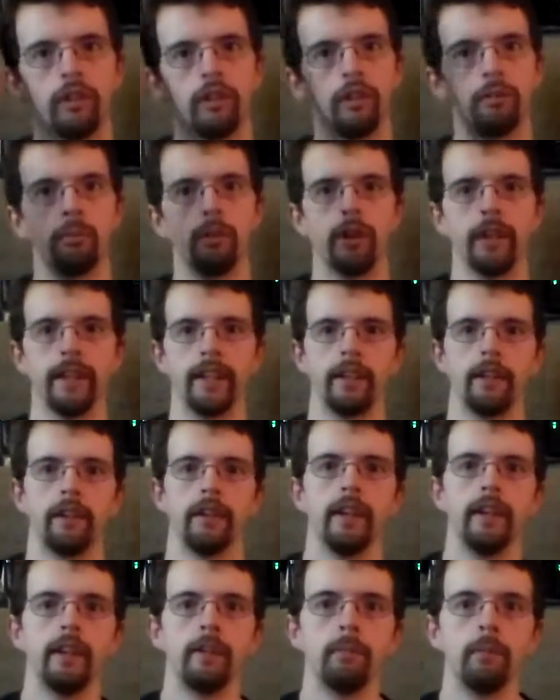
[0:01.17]
Good morning,
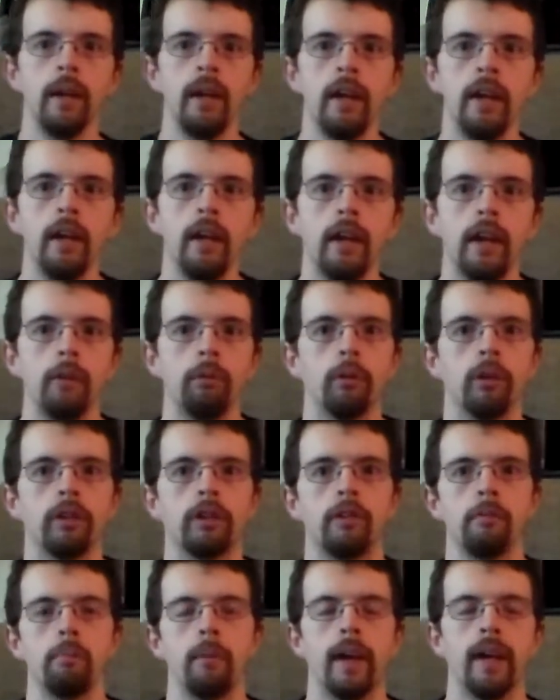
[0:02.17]
Internet, and
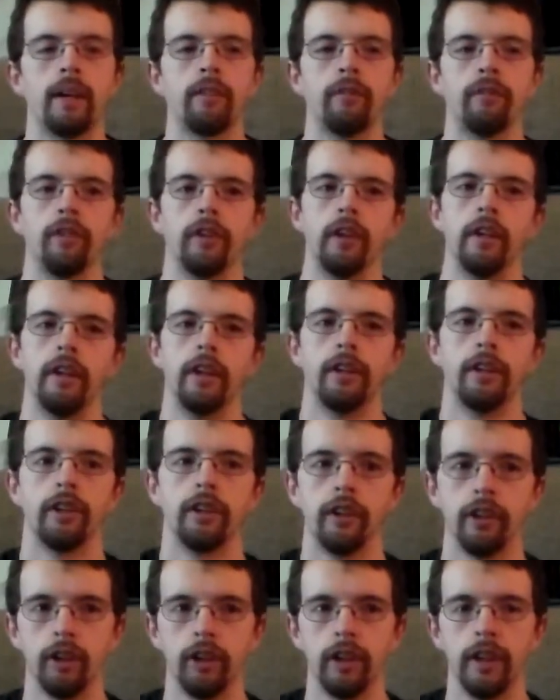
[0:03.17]
welcome back for
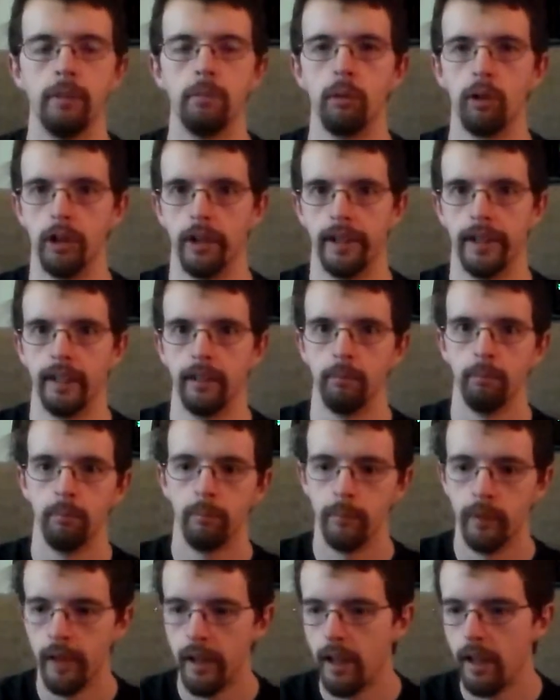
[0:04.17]
another early morning.
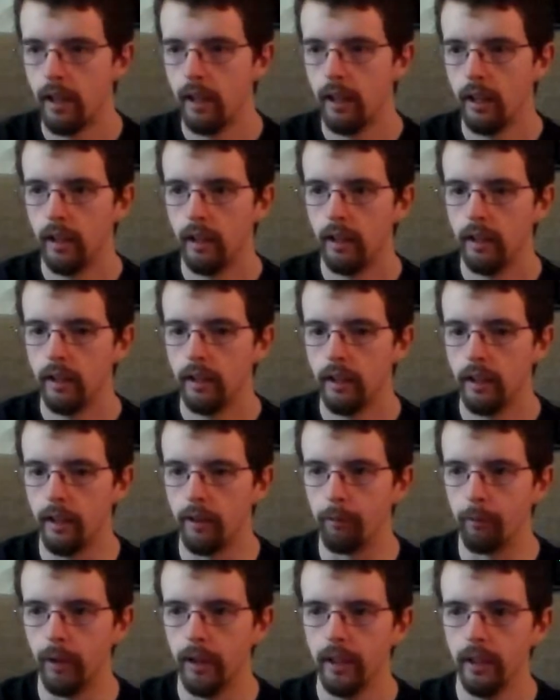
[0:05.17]

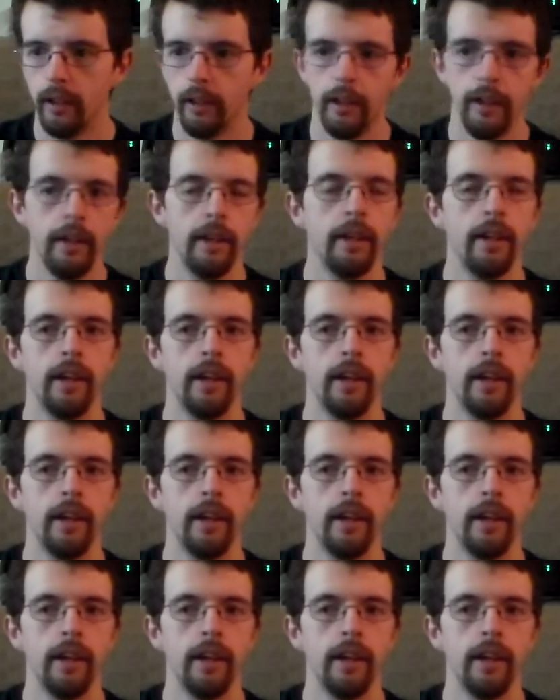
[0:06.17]
And well,